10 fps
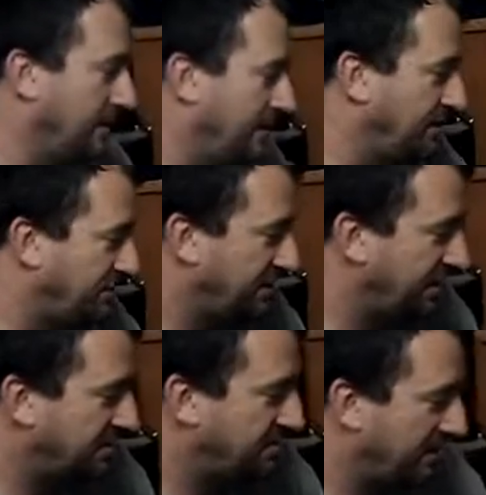Engine
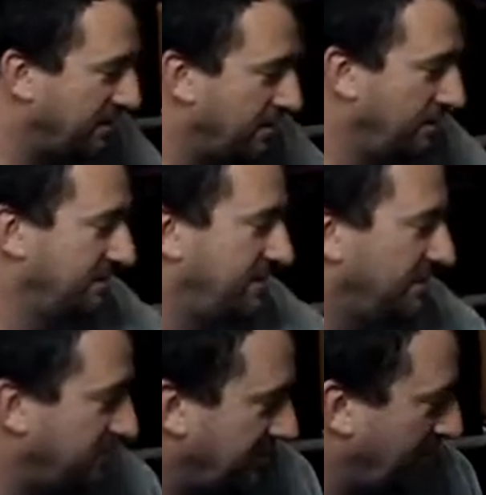has been, all the
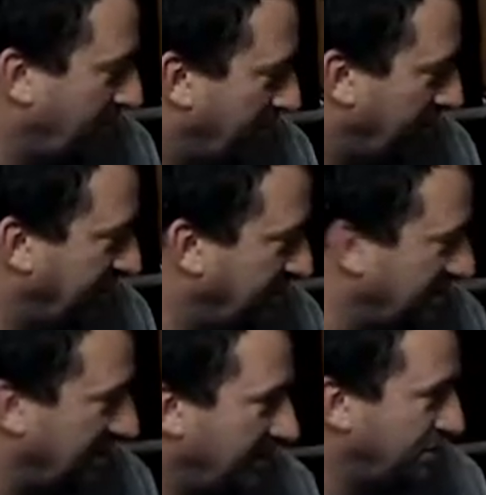seals have been replaced
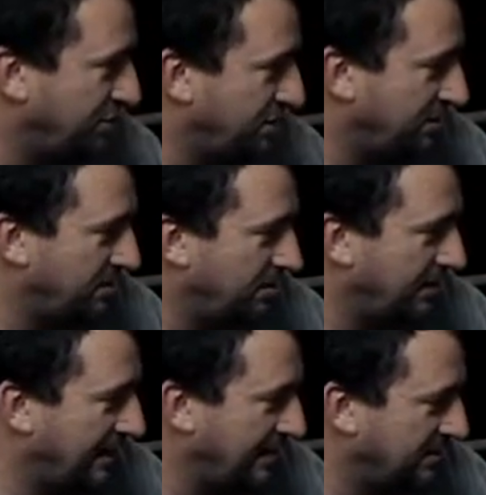in the engine and
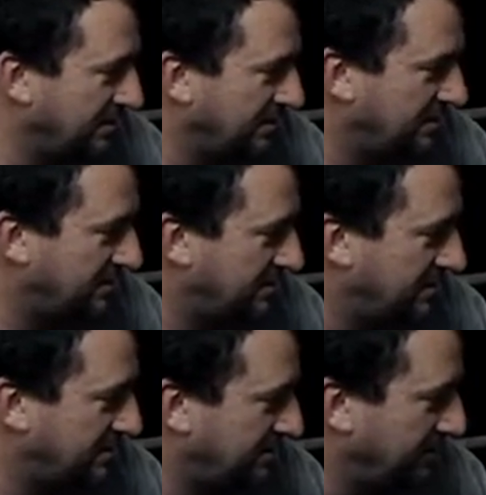
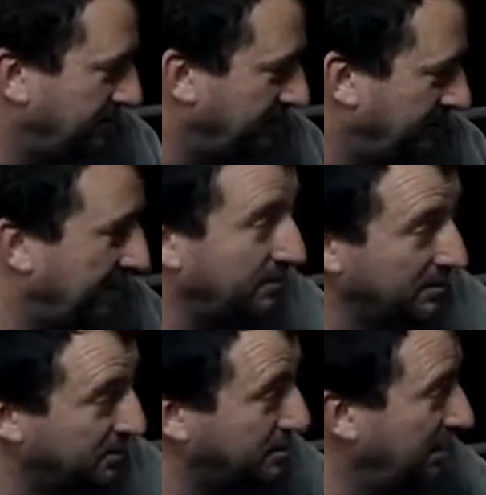gaskets that I'm going
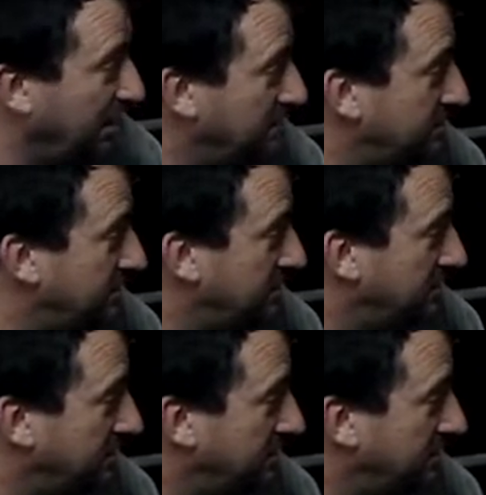to change.